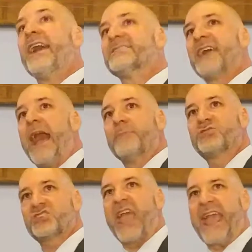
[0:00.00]
as I'm
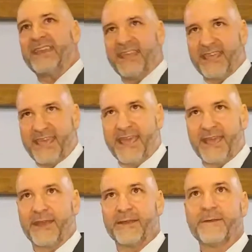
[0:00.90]
standing
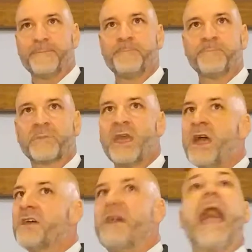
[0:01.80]
here,
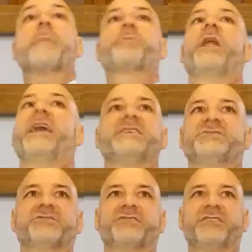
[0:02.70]
that
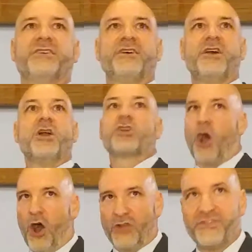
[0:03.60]
place
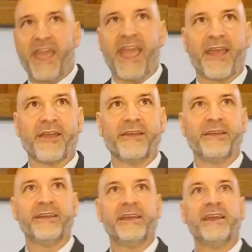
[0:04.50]
called there
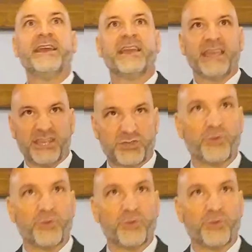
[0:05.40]
is